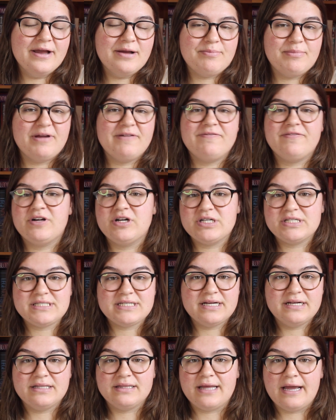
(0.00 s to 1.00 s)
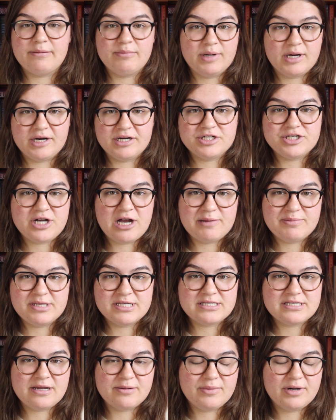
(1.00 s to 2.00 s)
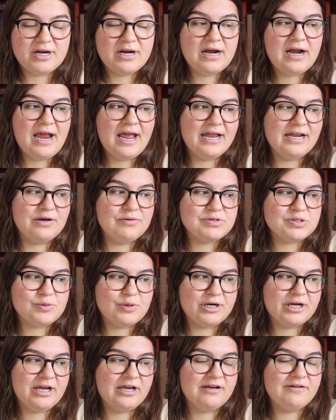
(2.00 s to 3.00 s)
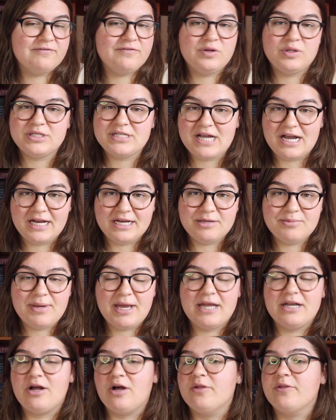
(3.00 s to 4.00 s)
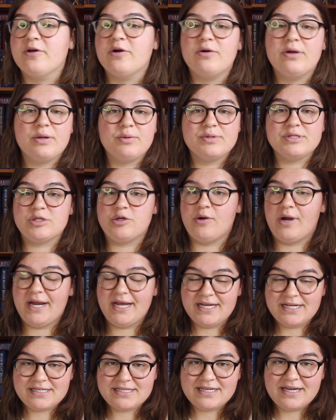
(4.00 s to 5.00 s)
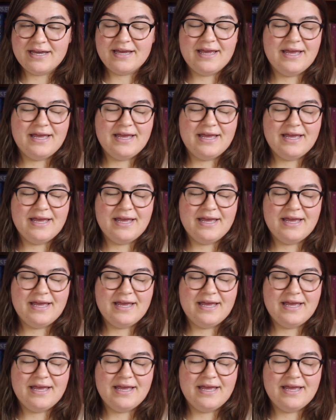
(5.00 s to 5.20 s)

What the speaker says: my first library job this summer and I was working full-time, and although it was great